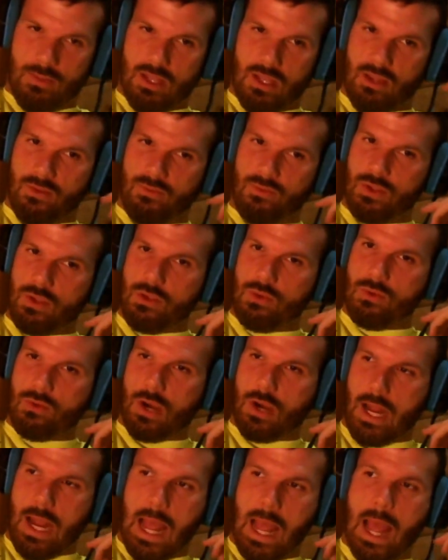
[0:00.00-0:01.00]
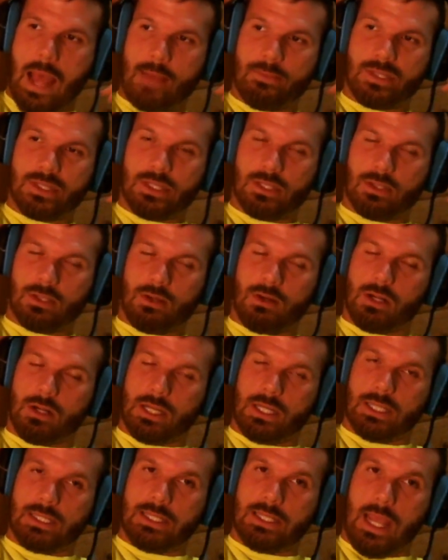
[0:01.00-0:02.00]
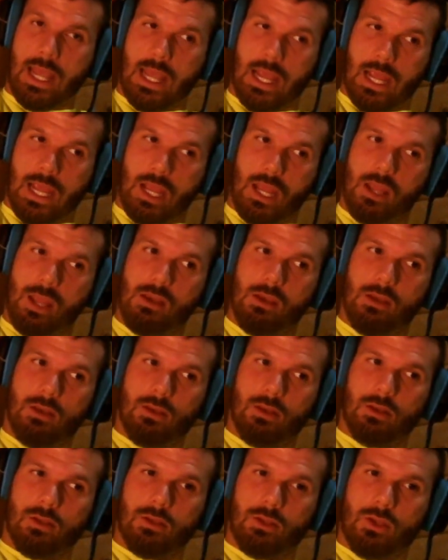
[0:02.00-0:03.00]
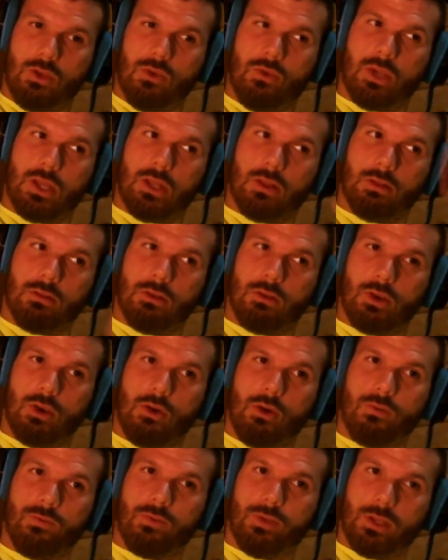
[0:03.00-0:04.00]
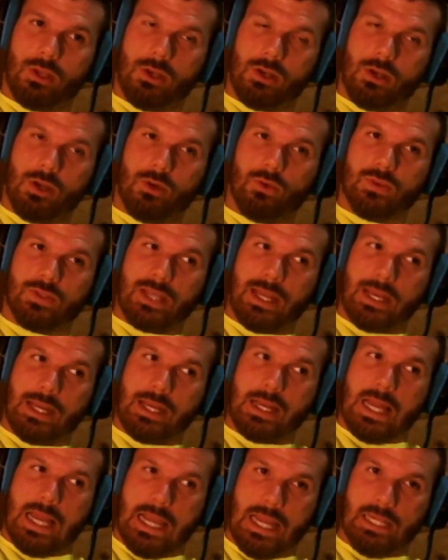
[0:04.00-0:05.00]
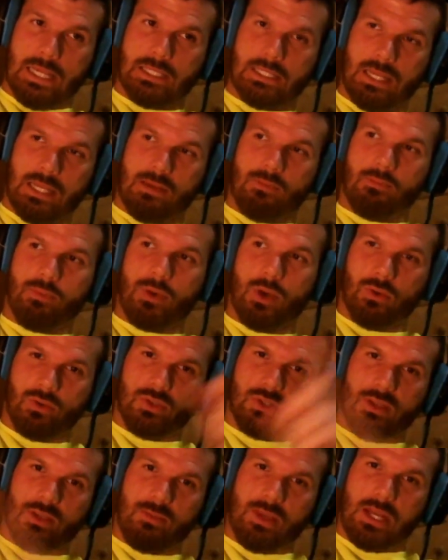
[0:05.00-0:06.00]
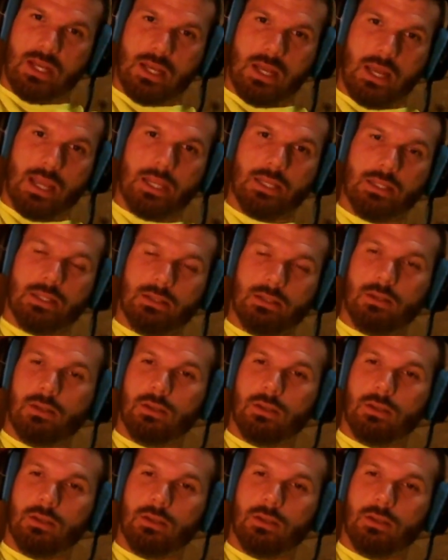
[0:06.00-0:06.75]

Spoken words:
If you are absent on a day, you can look over the notes at night and post them at night.